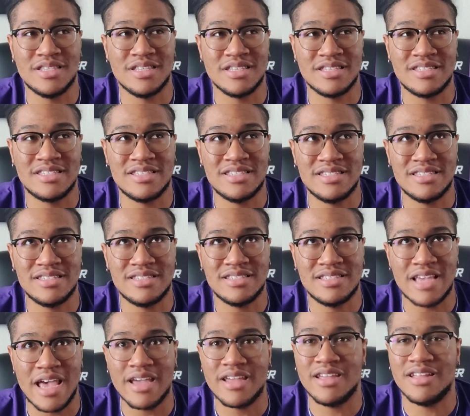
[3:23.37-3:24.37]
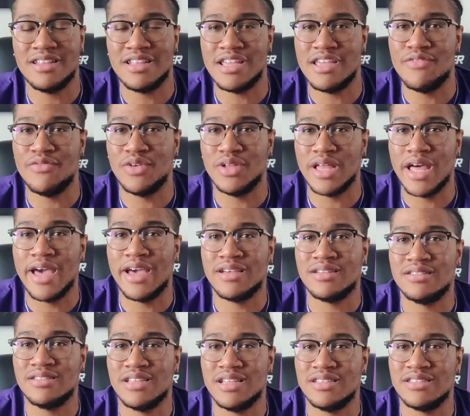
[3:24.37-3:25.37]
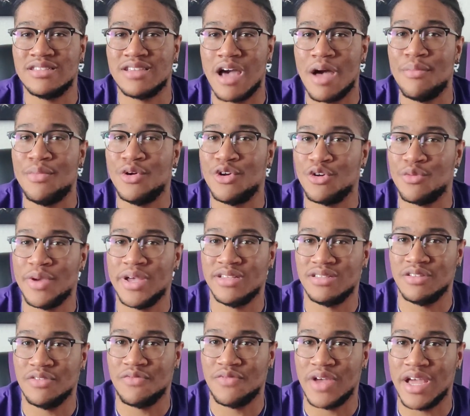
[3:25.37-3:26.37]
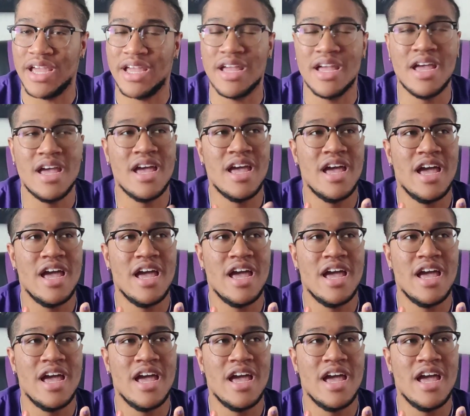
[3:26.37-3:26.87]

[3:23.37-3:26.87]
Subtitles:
the second evil X that Scott Pilgrim has to fight.